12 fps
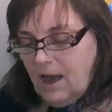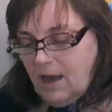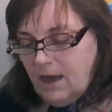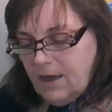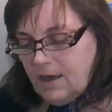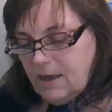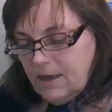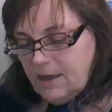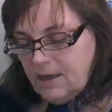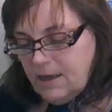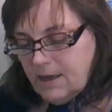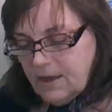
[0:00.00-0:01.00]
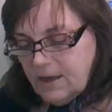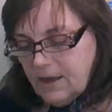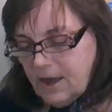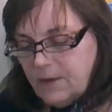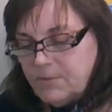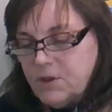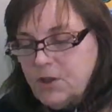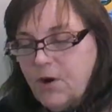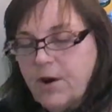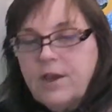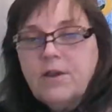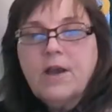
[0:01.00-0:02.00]
Uh, I'm
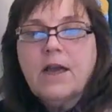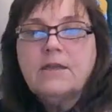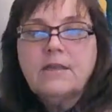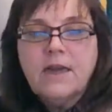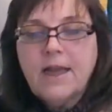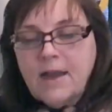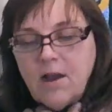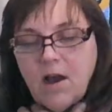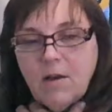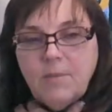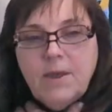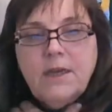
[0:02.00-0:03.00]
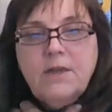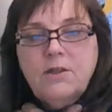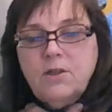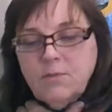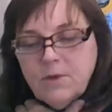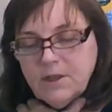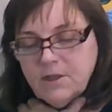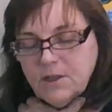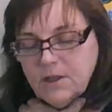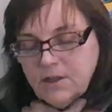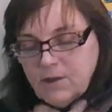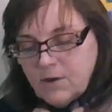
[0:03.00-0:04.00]
sorry, you guys, that I commented too much
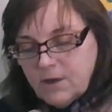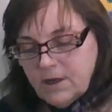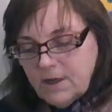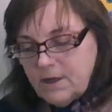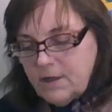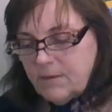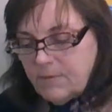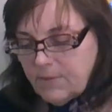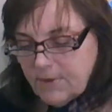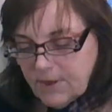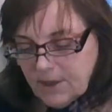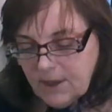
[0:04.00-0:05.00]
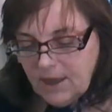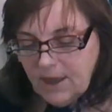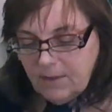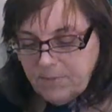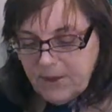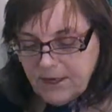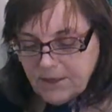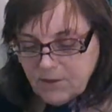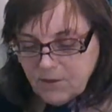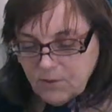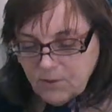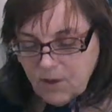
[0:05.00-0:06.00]
and I started, it made it
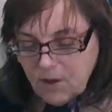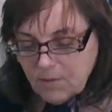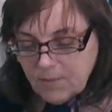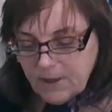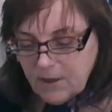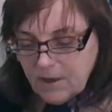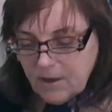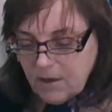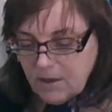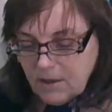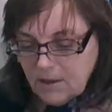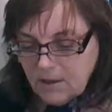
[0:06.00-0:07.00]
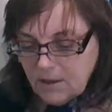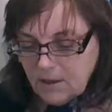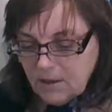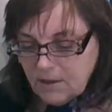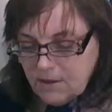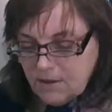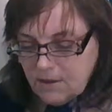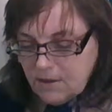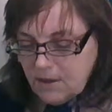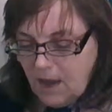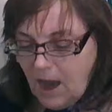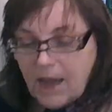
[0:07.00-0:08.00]
too long, but
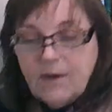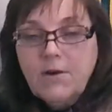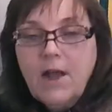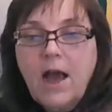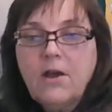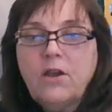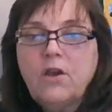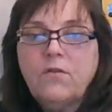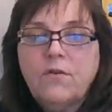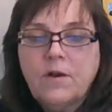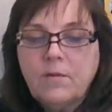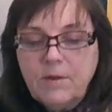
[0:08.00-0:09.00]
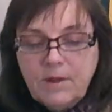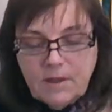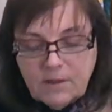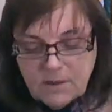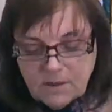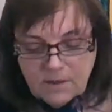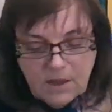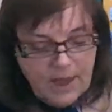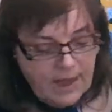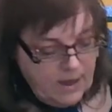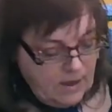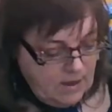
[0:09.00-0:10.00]
I don't know how you feel, but this is
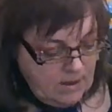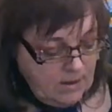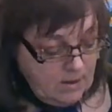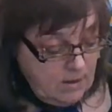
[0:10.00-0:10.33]
like,